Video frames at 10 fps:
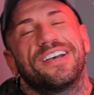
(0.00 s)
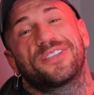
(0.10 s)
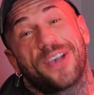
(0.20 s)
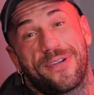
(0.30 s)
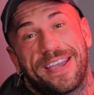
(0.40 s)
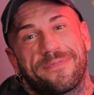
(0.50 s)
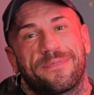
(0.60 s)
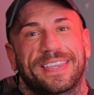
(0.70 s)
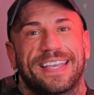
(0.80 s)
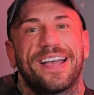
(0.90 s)
sorry,
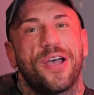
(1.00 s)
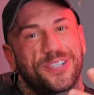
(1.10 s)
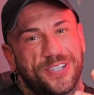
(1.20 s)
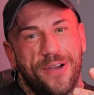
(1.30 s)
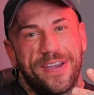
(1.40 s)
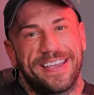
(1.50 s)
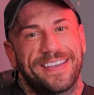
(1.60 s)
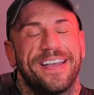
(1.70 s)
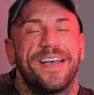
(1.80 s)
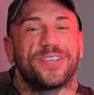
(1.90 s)

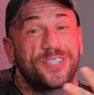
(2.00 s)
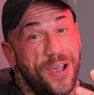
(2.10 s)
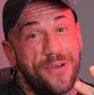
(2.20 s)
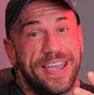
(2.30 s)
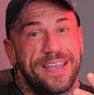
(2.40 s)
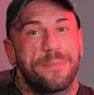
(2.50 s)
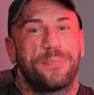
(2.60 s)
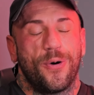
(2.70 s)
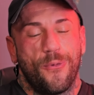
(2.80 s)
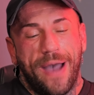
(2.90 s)
Sorry,
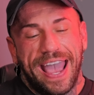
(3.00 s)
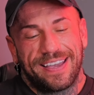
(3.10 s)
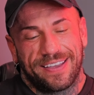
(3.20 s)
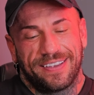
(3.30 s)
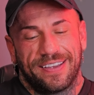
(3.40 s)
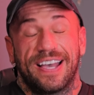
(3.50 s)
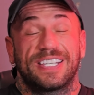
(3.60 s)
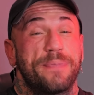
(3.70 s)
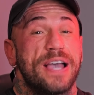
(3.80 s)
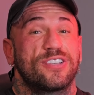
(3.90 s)
but whey,
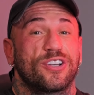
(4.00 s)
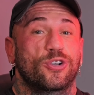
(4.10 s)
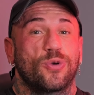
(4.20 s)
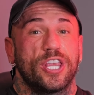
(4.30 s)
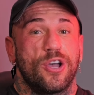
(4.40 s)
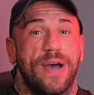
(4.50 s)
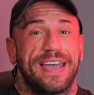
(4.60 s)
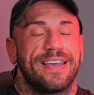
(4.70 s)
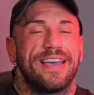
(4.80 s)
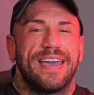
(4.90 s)
especially good quality
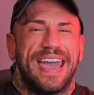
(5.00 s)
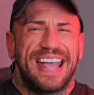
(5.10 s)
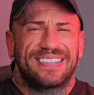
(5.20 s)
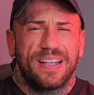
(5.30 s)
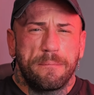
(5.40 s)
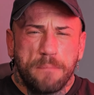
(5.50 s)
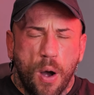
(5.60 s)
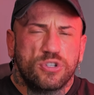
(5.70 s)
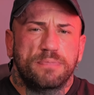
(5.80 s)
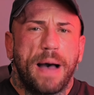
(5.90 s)
whey, it's the
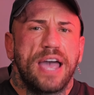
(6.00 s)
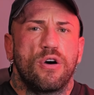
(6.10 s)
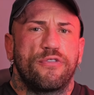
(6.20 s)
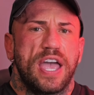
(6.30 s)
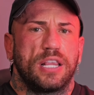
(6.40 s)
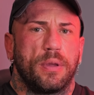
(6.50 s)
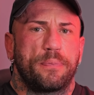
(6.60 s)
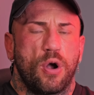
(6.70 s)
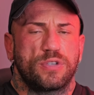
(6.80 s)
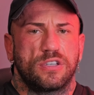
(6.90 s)
most bioavailable
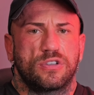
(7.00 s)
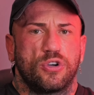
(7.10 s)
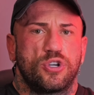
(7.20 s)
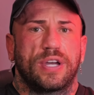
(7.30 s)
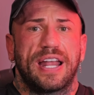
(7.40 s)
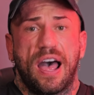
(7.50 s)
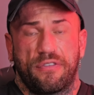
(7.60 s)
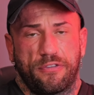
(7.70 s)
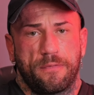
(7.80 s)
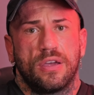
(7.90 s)
protein source you can
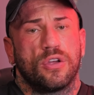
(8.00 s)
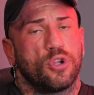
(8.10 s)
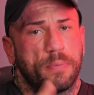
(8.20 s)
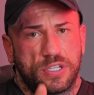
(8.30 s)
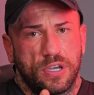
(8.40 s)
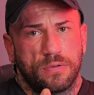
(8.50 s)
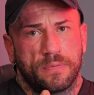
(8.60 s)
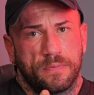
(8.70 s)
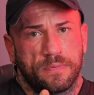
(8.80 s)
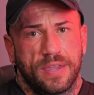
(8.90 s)
have. Number 2,
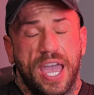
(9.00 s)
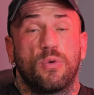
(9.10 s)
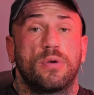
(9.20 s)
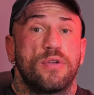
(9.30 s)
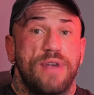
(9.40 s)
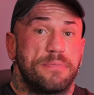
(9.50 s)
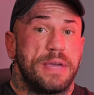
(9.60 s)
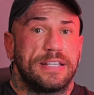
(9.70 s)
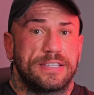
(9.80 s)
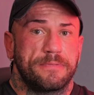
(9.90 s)
it would be red
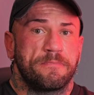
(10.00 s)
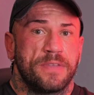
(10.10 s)
meat.